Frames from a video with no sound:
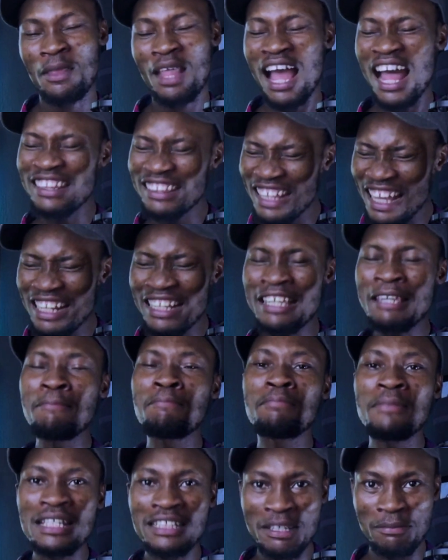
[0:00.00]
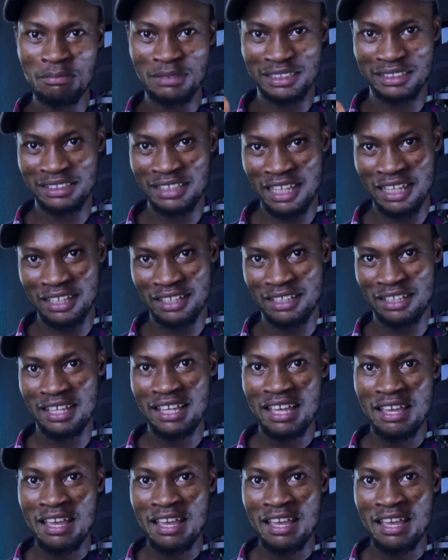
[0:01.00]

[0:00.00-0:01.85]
And then he made a mistake